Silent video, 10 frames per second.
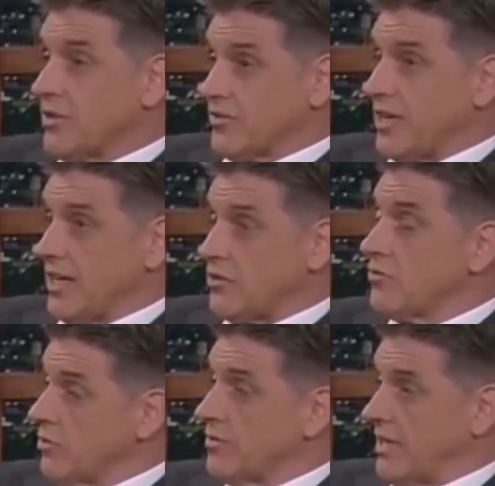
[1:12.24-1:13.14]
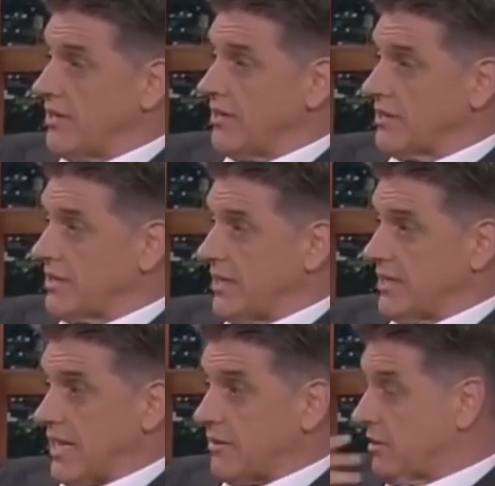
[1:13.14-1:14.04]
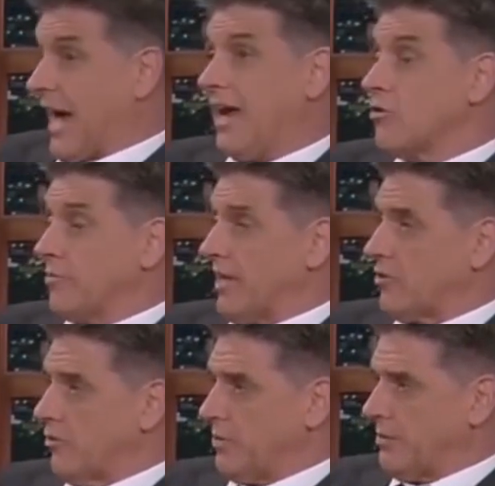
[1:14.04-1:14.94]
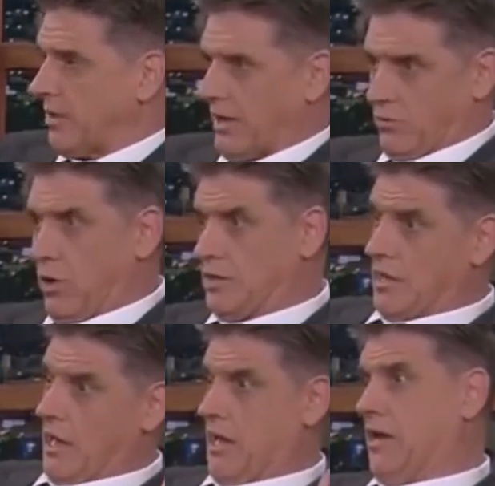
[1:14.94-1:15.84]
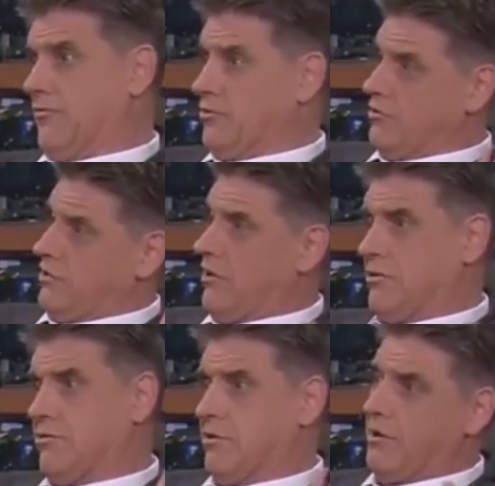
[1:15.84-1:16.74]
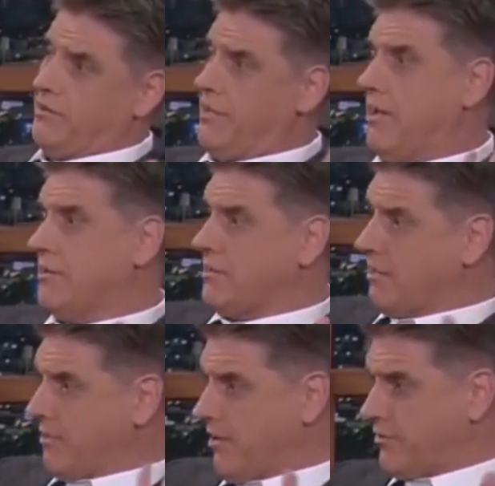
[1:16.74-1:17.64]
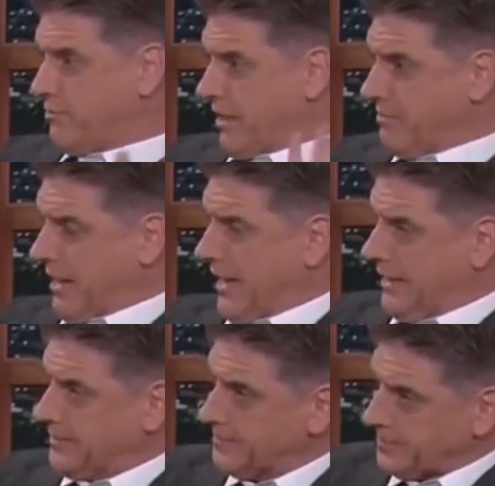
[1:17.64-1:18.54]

a real thing. You go there and it's like... I go back home, people are like, what the hell have you got going on there in your mouth, big man?